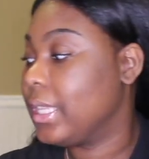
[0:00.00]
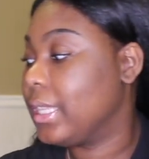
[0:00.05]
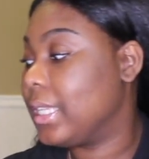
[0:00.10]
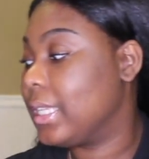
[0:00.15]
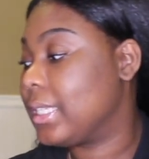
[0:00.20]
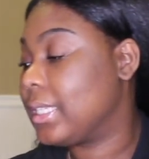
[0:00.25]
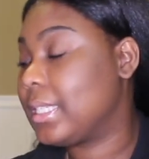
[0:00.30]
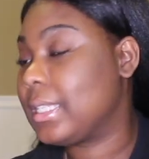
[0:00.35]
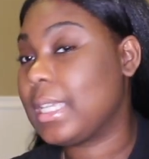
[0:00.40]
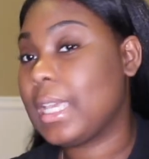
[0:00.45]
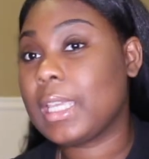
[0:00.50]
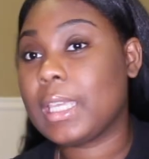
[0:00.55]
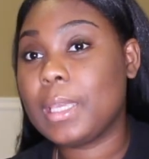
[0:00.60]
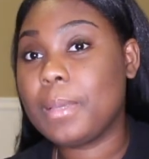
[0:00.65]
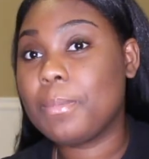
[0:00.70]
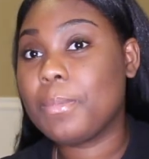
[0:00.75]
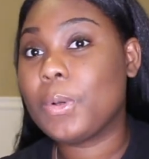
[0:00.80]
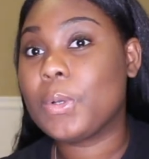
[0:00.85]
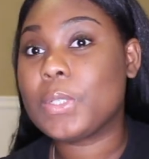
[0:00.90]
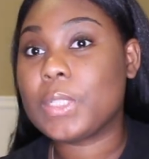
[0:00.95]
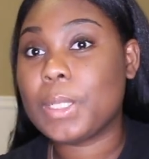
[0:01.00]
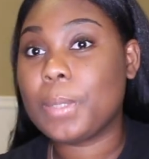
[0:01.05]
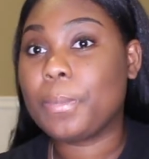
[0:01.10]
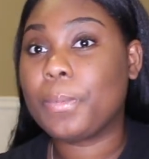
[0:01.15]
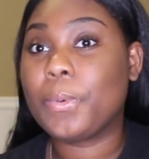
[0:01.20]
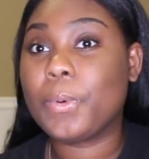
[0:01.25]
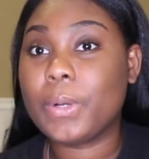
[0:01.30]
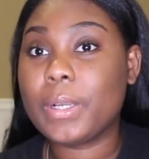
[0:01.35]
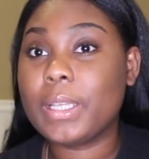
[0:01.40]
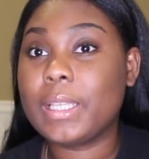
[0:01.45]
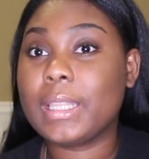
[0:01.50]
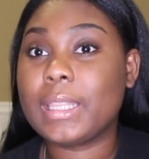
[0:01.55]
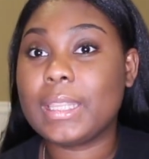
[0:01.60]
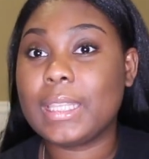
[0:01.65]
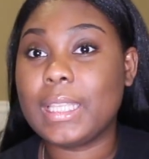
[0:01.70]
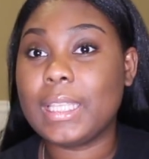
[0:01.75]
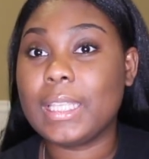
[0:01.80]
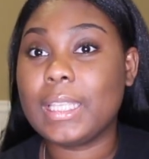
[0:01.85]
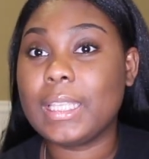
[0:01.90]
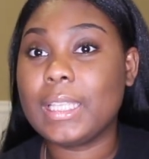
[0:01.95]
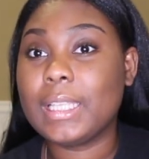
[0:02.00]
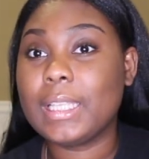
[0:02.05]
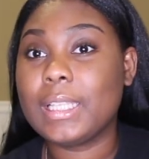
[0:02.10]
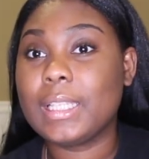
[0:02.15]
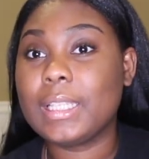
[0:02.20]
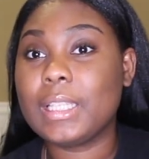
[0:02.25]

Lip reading: The second most important thing,